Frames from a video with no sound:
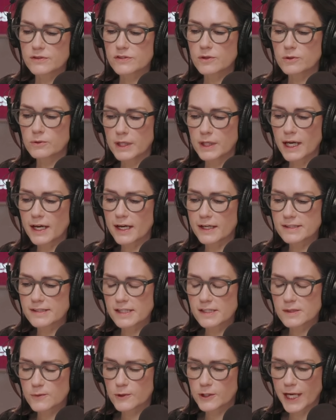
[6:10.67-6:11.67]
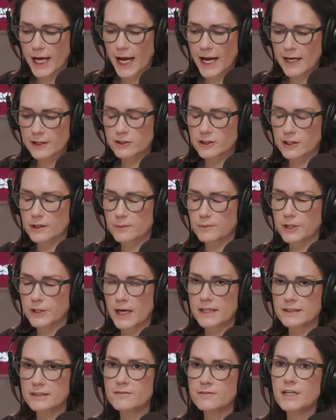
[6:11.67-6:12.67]
So, yeah, I'd say it's pretty accurate. But
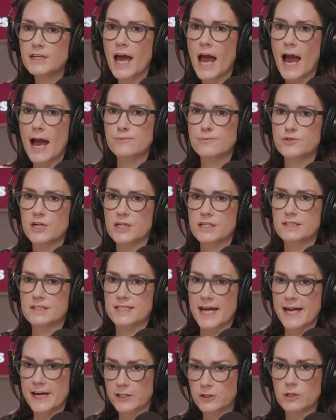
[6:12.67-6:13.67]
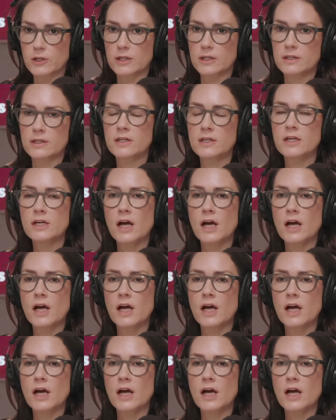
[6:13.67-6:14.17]
I live in abject terror